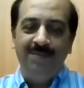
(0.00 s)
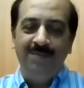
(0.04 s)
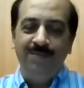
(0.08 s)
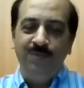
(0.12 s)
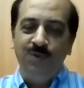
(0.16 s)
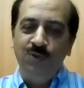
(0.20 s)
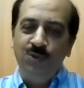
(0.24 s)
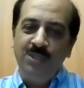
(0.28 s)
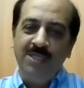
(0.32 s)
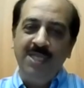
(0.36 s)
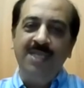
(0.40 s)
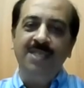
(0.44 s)

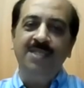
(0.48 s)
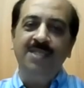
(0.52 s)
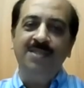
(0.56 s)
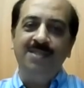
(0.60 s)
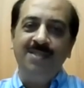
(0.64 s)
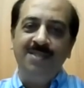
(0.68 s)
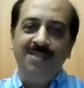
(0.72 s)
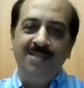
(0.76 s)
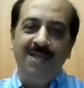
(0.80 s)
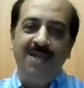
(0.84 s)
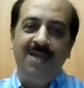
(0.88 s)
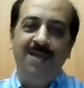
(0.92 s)
those
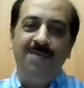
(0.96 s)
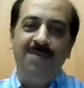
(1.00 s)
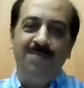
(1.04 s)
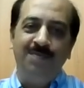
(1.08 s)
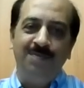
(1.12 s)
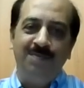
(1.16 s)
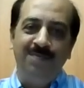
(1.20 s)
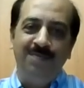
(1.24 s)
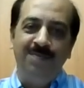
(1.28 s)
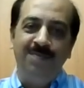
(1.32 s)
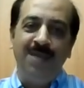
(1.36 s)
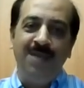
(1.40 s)
things
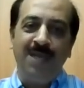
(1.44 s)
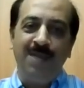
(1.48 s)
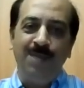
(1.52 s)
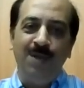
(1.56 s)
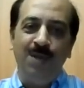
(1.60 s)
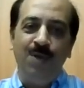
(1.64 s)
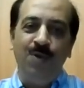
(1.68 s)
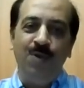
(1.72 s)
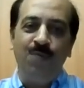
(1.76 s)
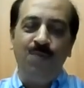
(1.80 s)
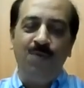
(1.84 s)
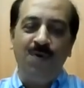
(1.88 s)
make
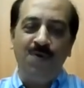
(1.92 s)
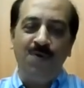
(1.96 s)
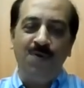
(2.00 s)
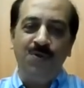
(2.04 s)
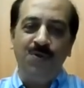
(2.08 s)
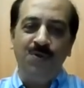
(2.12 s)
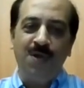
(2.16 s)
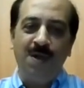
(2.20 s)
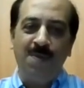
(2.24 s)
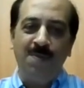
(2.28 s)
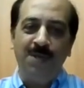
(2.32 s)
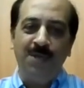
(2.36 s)
me look forward
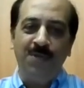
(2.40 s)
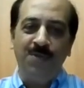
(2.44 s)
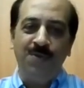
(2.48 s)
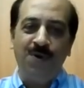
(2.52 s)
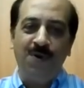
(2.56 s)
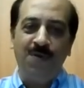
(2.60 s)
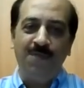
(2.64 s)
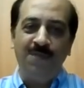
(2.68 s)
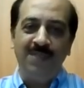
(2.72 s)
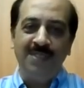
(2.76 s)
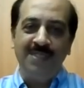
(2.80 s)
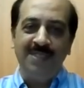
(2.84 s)
to coming to
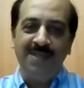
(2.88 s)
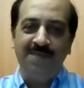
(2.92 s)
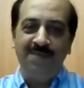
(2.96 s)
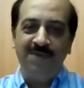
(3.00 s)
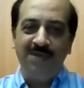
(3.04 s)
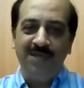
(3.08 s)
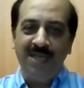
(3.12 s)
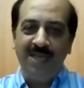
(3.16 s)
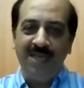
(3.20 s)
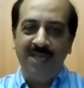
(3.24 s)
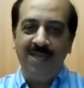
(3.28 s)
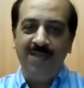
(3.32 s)
office
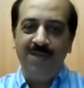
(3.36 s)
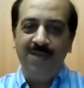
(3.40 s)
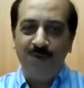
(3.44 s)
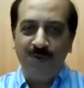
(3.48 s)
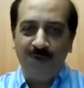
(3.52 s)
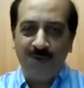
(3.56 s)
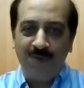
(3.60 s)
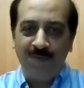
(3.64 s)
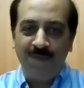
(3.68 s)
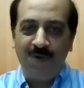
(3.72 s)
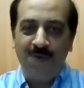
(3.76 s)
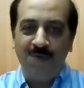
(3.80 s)
every day,
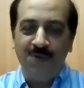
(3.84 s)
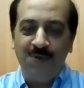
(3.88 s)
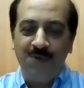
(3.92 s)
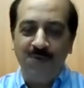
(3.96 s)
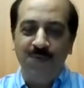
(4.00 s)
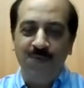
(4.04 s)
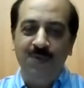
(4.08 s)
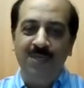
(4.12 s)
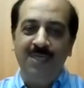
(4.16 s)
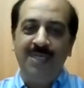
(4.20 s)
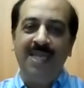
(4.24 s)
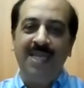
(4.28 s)
look forward to
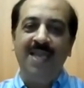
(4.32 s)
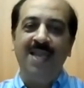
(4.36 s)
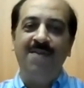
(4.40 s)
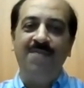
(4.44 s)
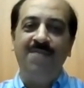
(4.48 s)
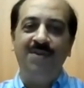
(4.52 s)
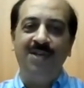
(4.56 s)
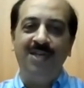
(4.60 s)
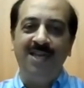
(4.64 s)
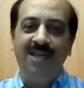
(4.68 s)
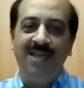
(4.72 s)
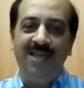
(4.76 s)
working
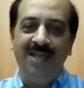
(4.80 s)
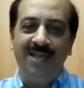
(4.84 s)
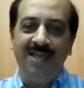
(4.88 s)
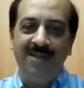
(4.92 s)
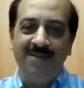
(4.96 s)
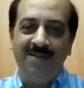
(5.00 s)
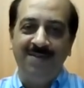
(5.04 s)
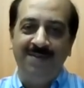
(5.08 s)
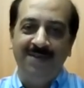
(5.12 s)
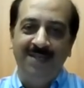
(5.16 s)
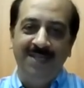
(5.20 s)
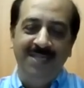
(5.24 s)
every day.
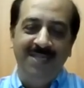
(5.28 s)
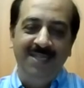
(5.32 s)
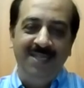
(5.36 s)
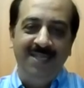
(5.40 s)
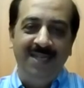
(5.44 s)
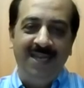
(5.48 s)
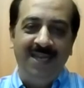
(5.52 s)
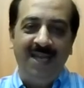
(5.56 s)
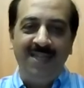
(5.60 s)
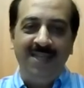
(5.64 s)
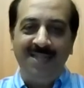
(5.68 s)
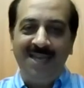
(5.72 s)
And
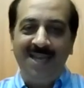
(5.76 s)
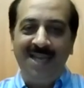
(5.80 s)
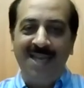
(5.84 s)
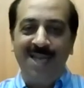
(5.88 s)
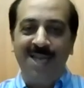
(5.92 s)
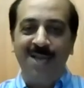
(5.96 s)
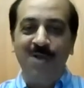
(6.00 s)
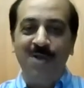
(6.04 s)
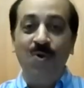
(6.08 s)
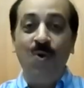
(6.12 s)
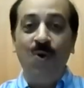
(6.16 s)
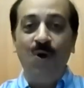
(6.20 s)
I think I
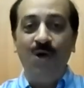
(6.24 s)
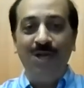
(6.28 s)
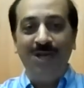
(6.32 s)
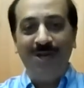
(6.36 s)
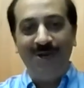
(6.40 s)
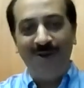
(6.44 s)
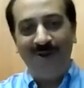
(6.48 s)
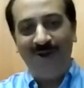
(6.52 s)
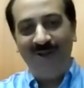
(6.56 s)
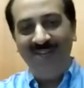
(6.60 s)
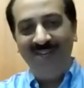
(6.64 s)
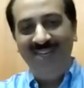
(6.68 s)
can go on
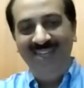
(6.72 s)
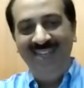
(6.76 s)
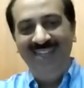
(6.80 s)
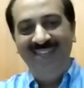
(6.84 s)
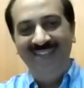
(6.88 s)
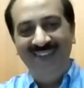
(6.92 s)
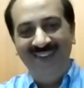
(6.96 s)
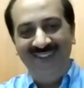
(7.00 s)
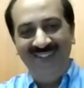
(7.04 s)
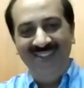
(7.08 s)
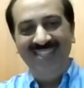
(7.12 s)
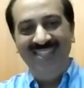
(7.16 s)
and on
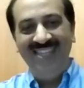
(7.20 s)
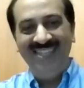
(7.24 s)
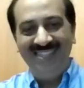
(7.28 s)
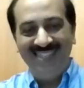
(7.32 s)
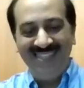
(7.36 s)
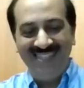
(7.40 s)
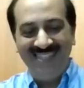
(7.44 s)
this.